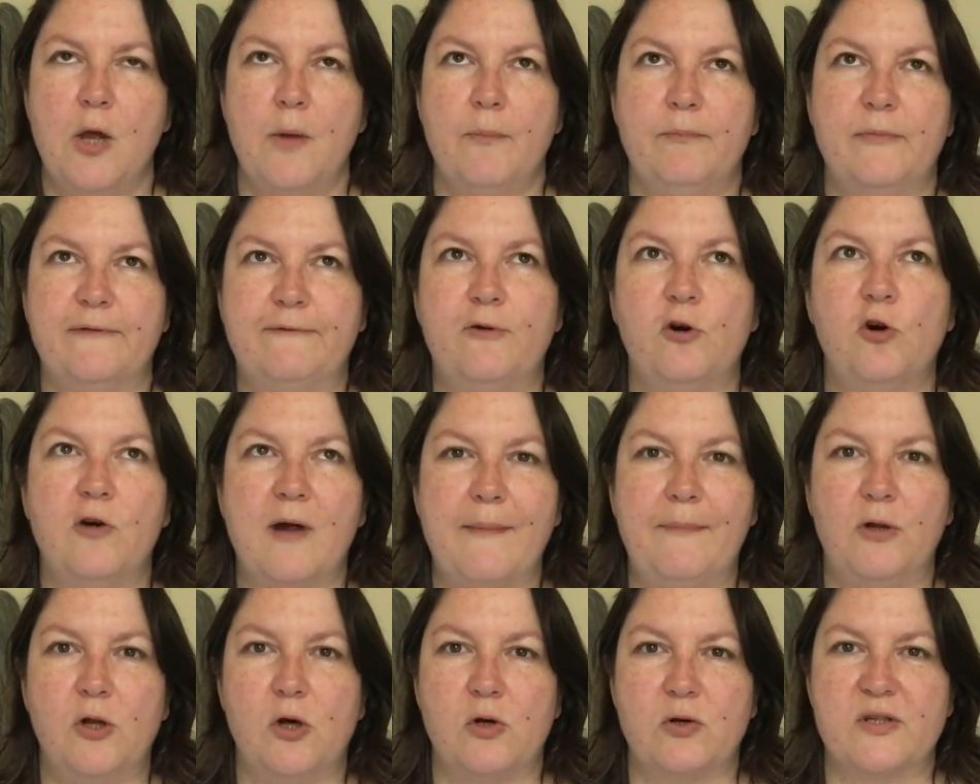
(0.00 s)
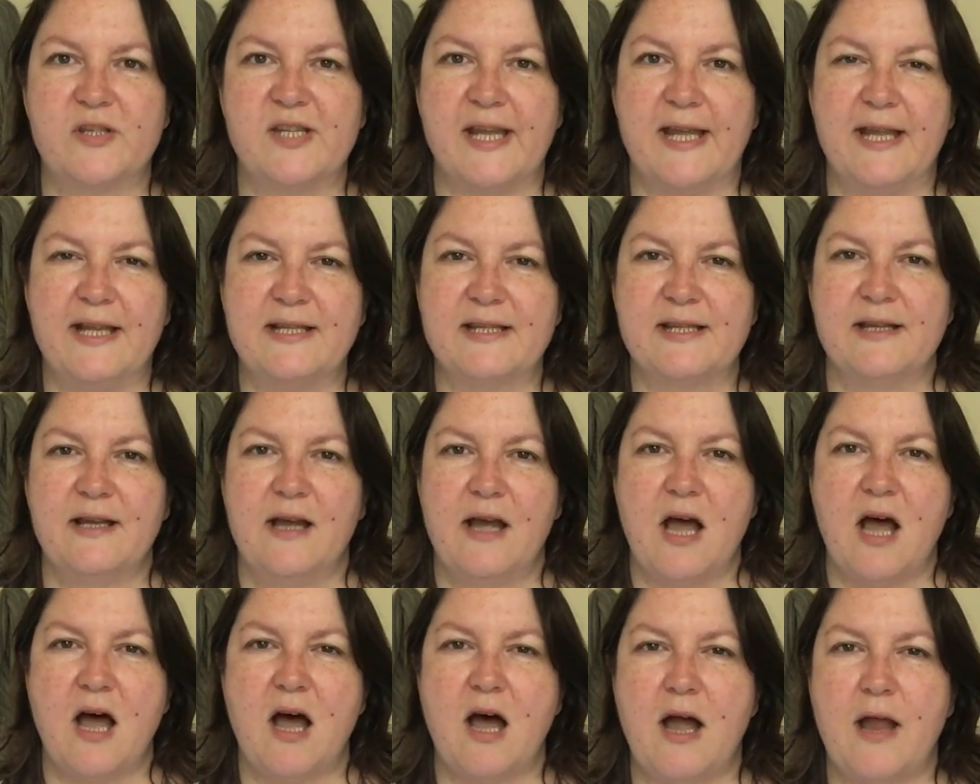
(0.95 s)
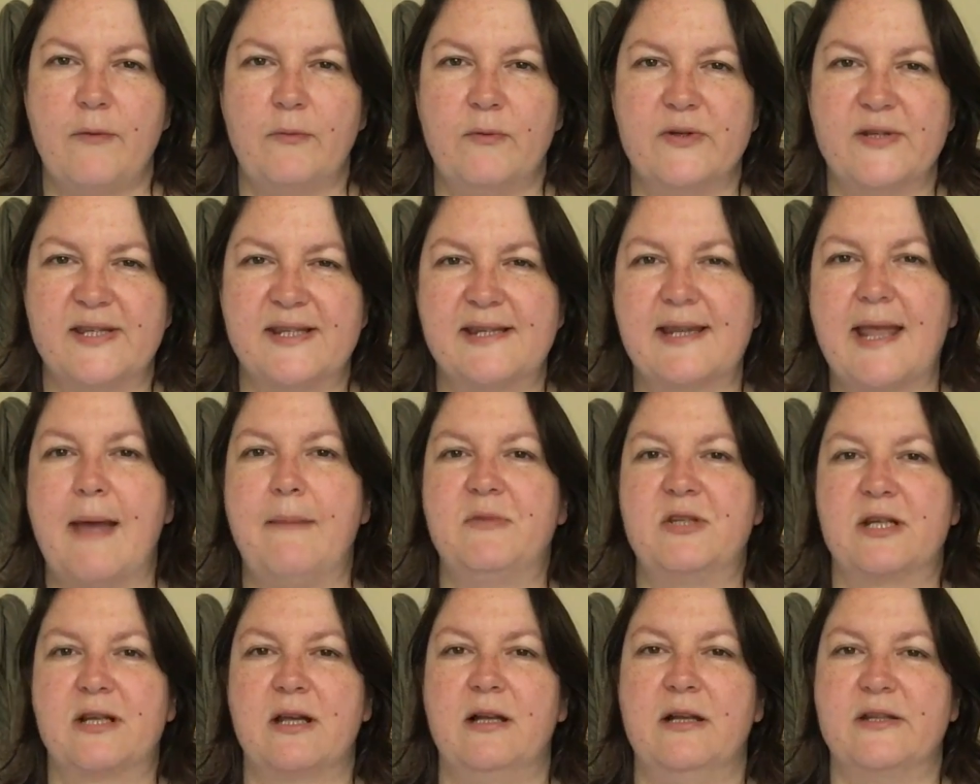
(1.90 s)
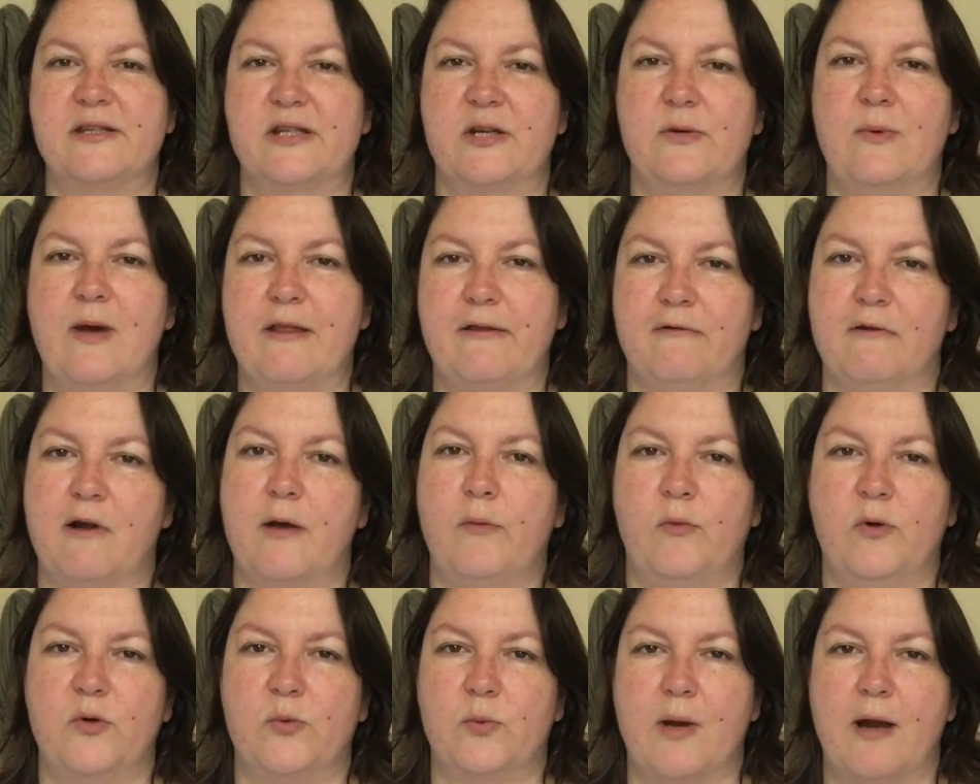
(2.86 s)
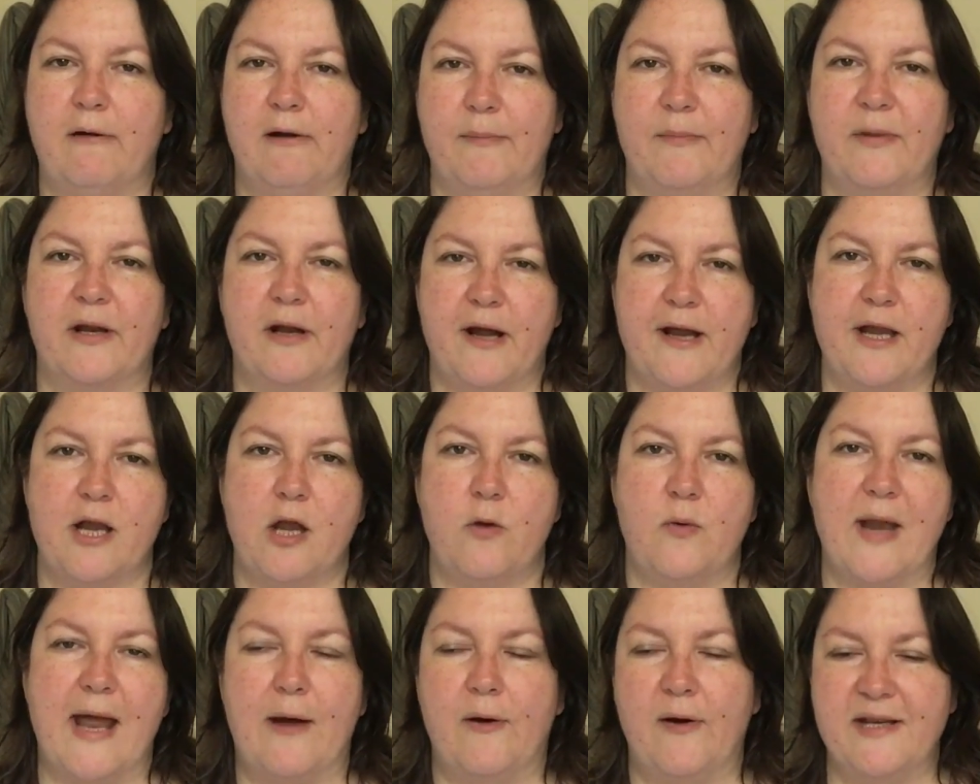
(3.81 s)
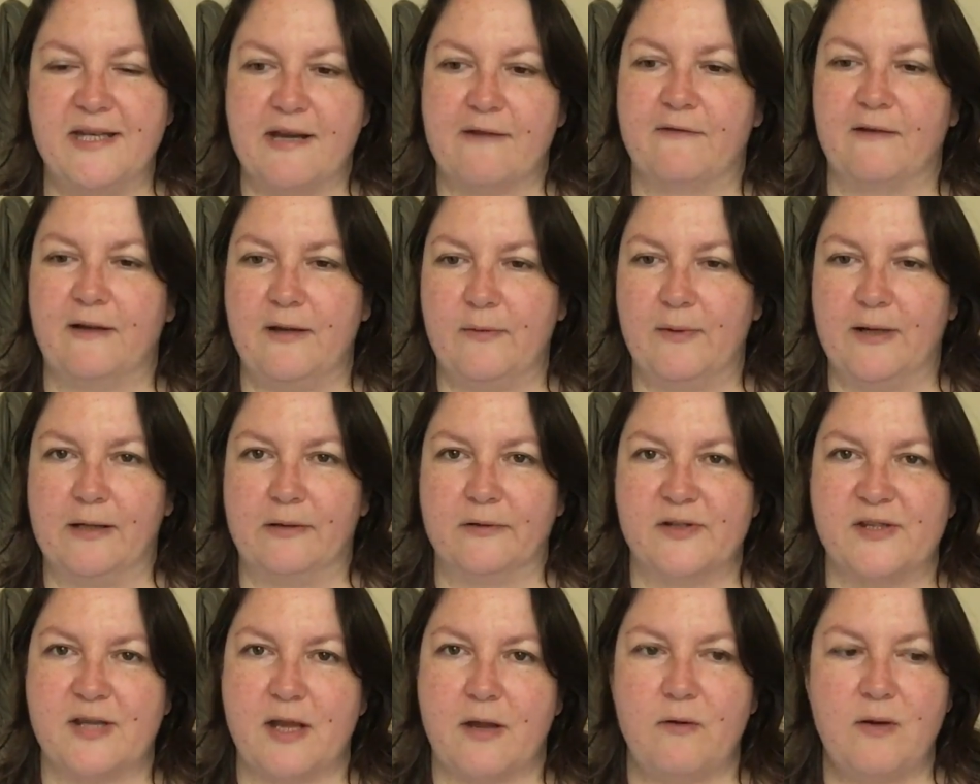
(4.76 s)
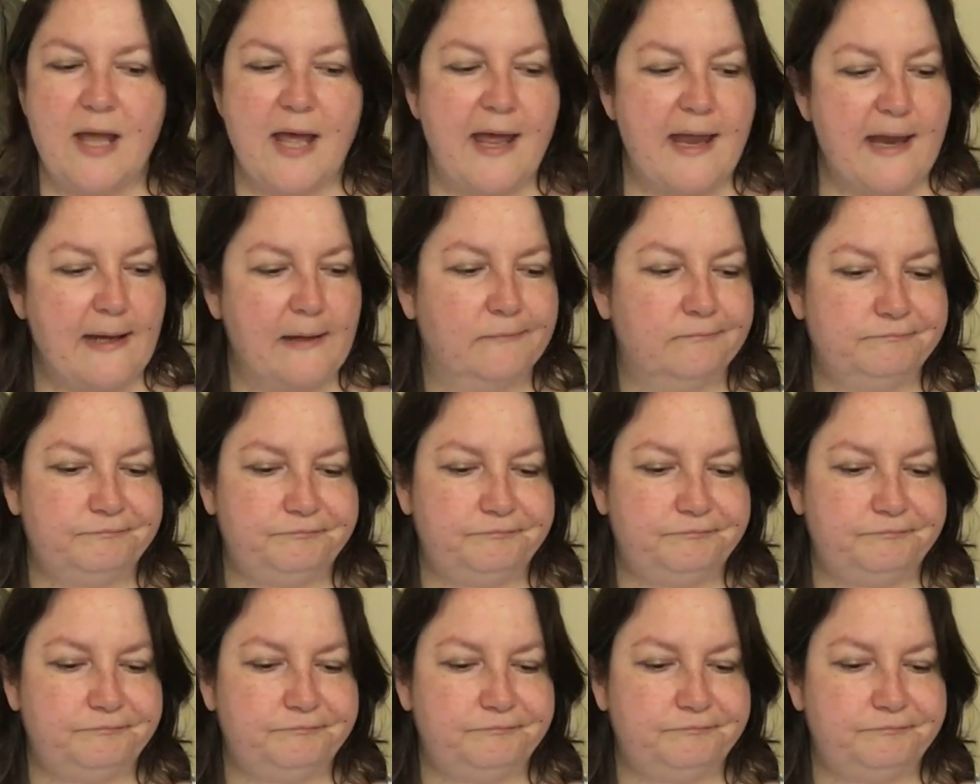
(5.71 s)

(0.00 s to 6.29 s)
Before I blocked it, I was sceptical as to whether I would wear it, but I know now I definitely will, so yay.